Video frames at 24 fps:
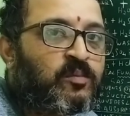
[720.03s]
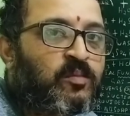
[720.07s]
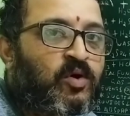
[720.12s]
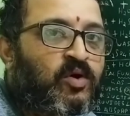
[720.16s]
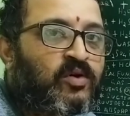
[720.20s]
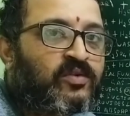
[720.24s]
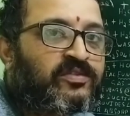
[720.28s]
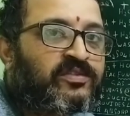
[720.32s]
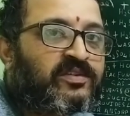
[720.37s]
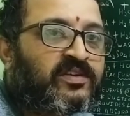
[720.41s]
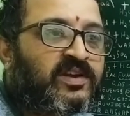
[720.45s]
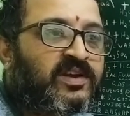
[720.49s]
to
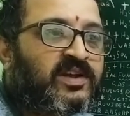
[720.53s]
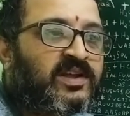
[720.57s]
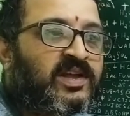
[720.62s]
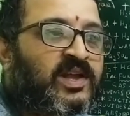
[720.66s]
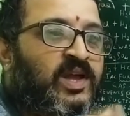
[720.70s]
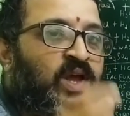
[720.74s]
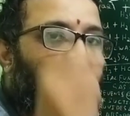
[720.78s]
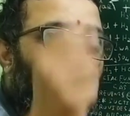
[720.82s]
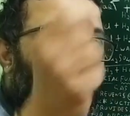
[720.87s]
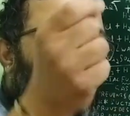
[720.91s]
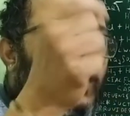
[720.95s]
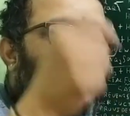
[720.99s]
both,
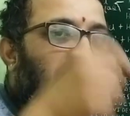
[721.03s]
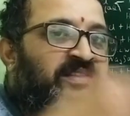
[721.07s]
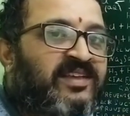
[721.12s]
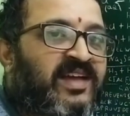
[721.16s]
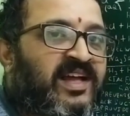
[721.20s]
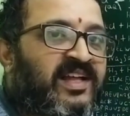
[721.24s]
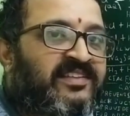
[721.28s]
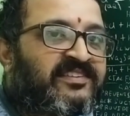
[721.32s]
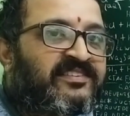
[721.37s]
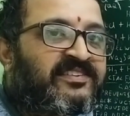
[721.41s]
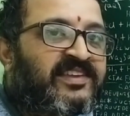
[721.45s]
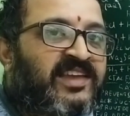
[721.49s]
with
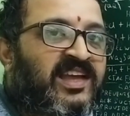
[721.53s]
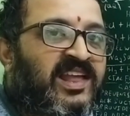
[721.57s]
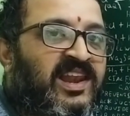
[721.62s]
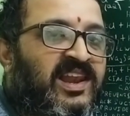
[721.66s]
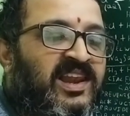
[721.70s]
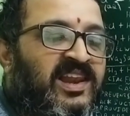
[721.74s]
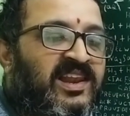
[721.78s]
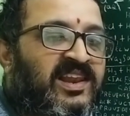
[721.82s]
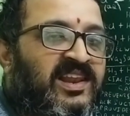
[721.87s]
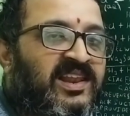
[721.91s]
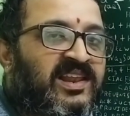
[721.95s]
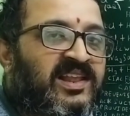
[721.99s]

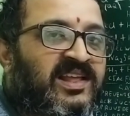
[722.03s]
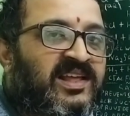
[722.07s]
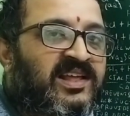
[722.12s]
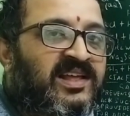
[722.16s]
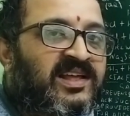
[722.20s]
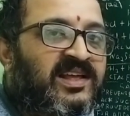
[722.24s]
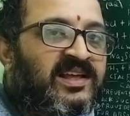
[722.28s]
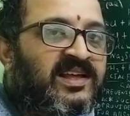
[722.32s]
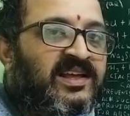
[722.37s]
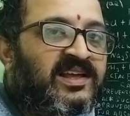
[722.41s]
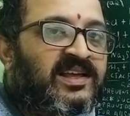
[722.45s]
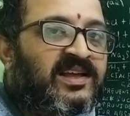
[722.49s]
HCl,
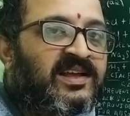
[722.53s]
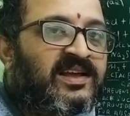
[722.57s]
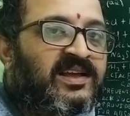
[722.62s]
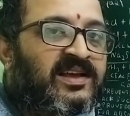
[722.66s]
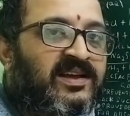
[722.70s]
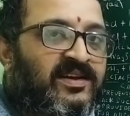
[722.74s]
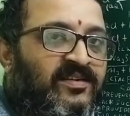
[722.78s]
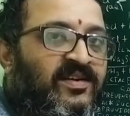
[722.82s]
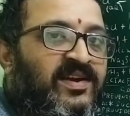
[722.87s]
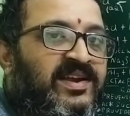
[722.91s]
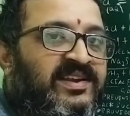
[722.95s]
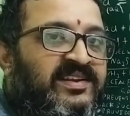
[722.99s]

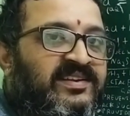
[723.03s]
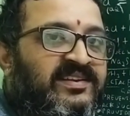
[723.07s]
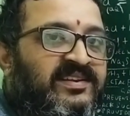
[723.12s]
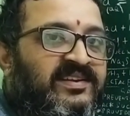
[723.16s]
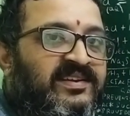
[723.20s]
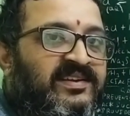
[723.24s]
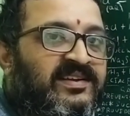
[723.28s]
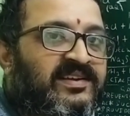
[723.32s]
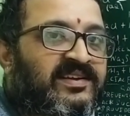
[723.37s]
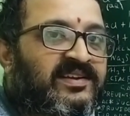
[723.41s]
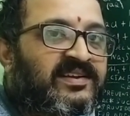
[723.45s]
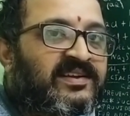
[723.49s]
right,
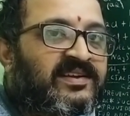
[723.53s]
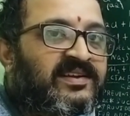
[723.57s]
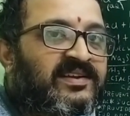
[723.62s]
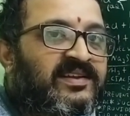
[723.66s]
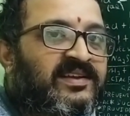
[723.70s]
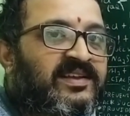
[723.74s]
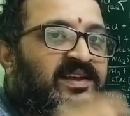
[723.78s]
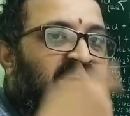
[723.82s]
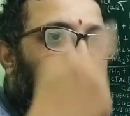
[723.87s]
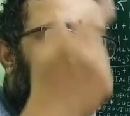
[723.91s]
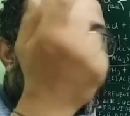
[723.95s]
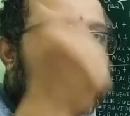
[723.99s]

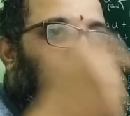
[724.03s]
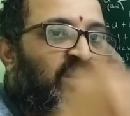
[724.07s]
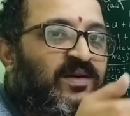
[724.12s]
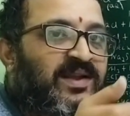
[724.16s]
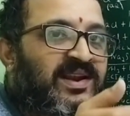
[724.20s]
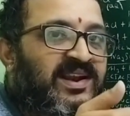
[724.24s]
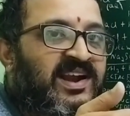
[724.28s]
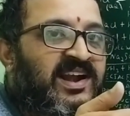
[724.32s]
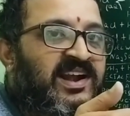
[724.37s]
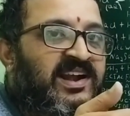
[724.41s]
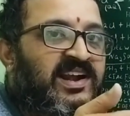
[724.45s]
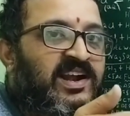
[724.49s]

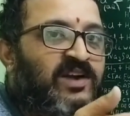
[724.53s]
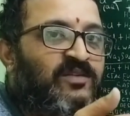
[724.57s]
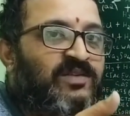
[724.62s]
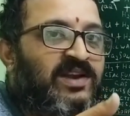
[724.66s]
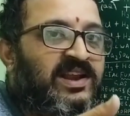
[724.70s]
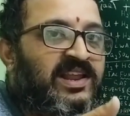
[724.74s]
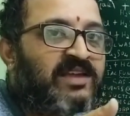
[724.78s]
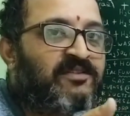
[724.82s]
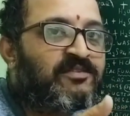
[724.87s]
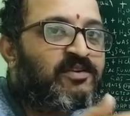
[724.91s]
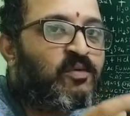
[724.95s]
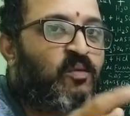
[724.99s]
Silver nitrate
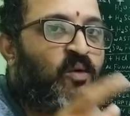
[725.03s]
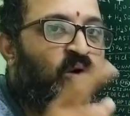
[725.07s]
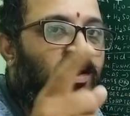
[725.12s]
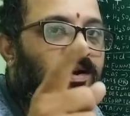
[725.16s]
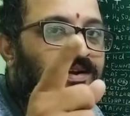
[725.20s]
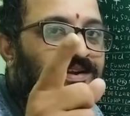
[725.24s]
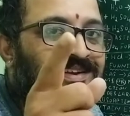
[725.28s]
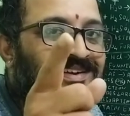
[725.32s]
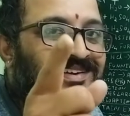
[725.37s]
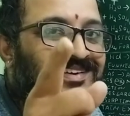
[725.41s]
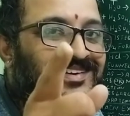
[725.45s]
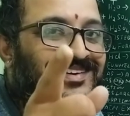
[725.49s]
will give you
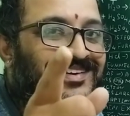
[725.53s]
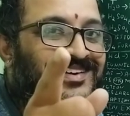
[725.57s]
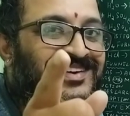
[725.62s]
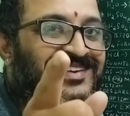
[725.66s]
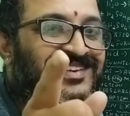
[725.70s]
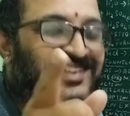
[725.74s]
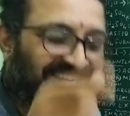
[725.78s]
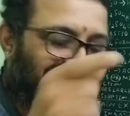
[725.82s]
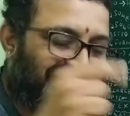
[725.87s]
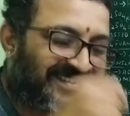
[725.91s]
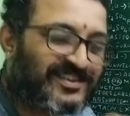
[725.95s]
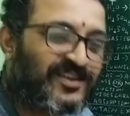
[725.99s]
what?
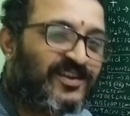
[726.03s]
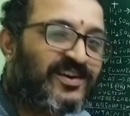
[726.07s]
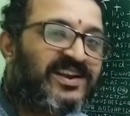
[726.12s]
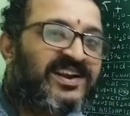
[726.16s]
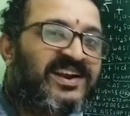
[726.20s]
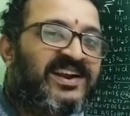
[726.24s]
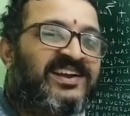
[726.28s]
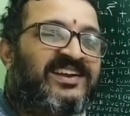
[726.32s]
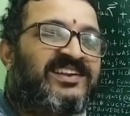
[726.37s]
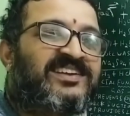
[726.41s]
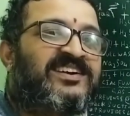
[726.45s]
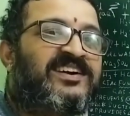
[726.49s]
Yes, you are
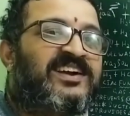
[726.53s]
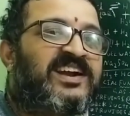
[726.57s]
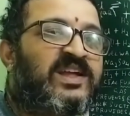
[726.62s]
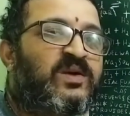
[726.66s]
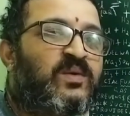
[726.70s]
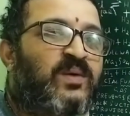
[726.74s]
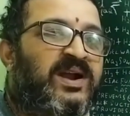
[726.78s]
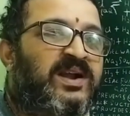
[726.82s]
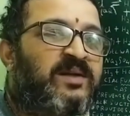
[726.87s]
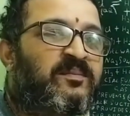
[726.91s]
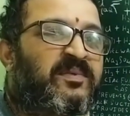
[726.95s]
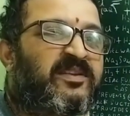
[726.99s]
right.
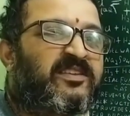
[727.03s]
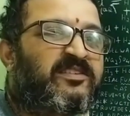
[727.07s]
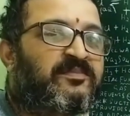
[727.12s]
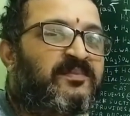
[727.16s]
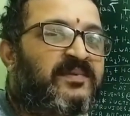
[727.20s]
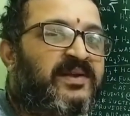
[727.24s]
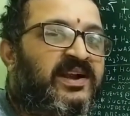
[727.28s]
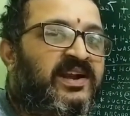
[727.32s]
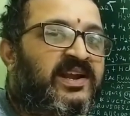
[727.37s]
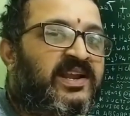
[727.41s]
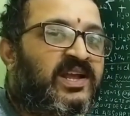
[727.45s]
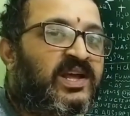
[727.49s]
white
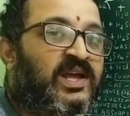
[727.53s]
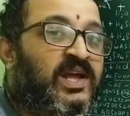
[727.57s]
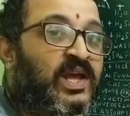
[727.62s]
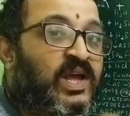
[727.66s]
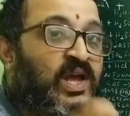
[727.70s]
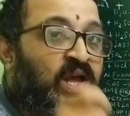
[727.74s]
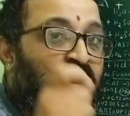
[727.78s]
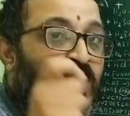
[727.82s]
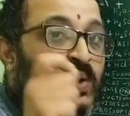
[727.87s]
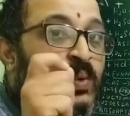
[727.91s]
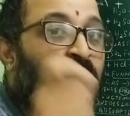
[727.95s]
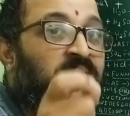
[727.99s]
precipitate.
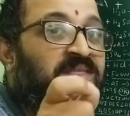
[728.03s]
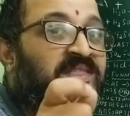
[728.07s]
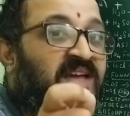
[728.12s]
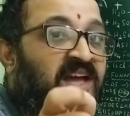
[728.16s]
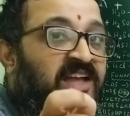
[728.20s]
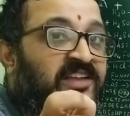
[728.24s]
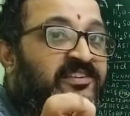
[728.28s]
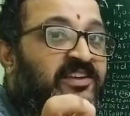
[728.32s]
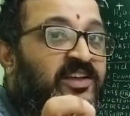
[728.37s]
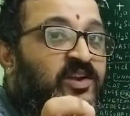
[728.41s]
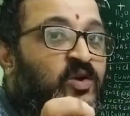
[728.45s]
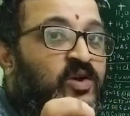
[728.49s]
With
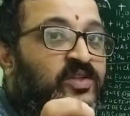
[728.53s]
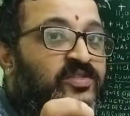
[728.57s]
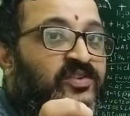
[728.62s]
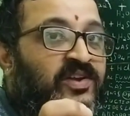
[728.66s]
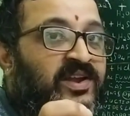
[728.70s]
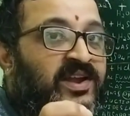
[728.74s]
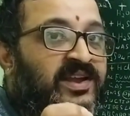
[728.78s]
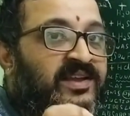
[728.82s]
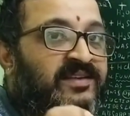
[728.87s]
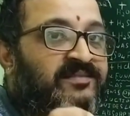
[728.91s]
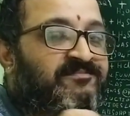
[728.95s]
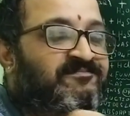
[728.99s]

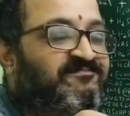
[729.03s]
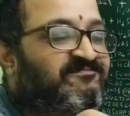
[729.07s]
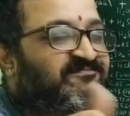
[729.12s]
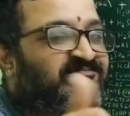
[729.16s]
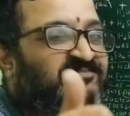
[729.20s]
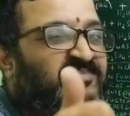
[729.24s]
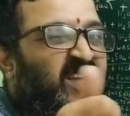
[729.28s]
HNO3,